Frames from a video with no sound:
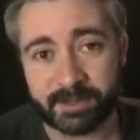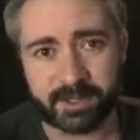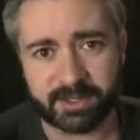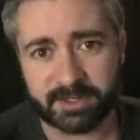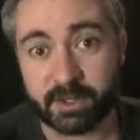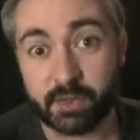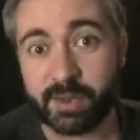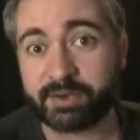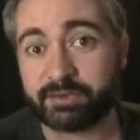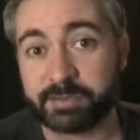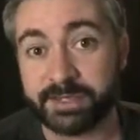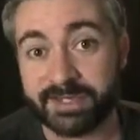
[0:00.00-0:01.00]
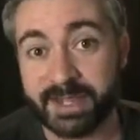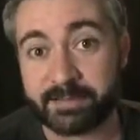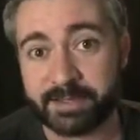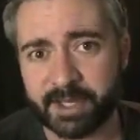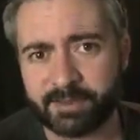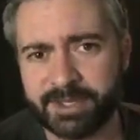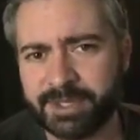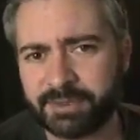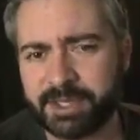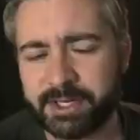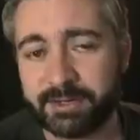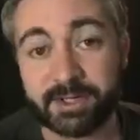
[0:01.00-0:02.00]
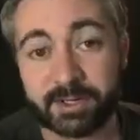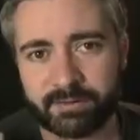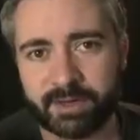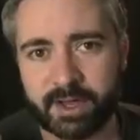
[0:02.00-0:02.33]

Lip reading: there's a new one from Samsung, which is really interesting.